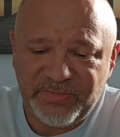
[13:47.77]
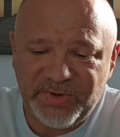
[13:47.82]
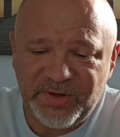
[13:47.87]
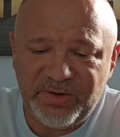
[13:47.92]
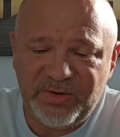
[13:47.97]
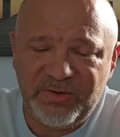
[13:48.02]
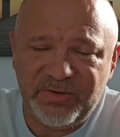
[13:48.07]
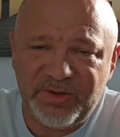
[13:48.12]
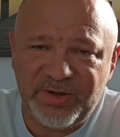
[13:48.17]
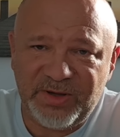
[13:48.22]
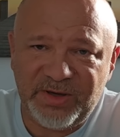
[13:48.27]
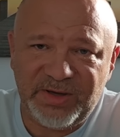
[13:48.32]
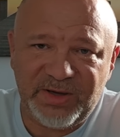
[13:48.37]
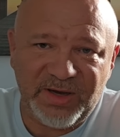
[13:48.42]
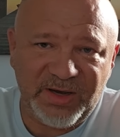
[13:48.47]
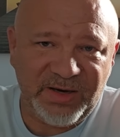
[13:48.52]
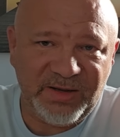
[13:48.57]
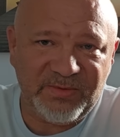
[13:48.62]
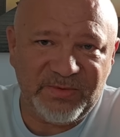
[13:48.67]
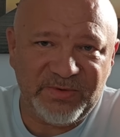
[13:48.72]
Do you think
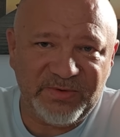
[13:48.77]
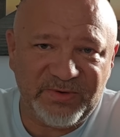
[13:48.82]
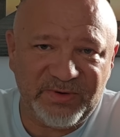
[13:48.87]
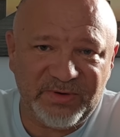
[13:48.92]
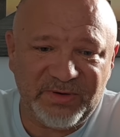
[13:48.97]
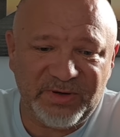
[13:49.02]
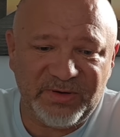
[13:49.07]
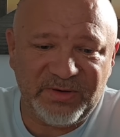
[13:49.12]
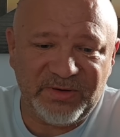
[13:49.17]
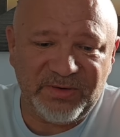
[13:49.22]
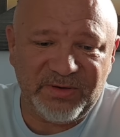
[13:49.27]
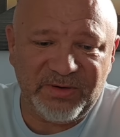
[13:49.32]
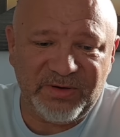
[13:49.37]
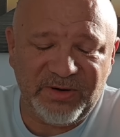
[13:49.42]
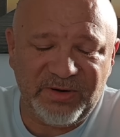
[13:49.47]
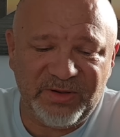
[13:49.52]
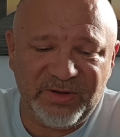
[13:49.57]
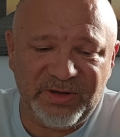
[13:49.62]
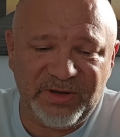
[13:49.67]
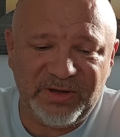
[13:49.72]

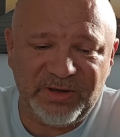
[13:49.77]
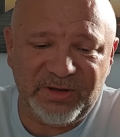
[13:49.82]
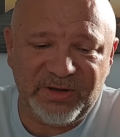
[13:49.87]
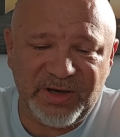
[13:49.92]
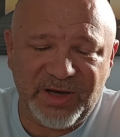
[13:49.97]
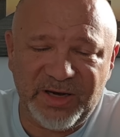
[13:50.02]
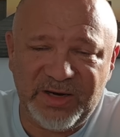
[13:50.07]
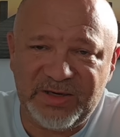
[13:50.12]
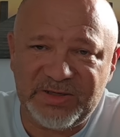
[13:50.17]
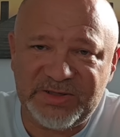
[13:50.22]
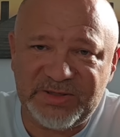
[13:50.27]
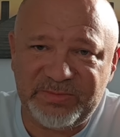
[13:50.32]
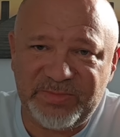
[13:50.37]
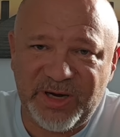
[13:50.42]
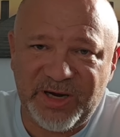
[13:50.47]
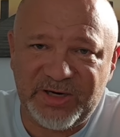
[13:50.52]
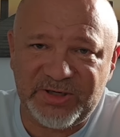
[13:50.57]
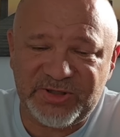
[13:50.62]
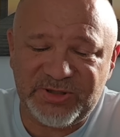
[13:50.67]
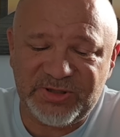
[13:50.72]
Katie and
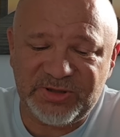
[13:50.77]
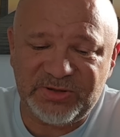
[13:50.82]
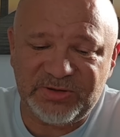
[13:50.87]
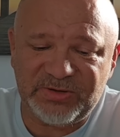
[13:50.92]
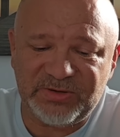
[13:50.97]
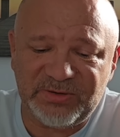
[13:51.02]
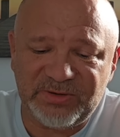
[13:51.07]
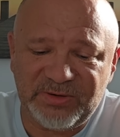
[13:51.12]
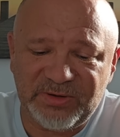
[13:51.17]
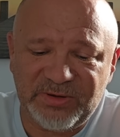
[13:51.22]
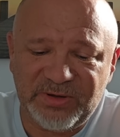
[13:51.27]
Sebastian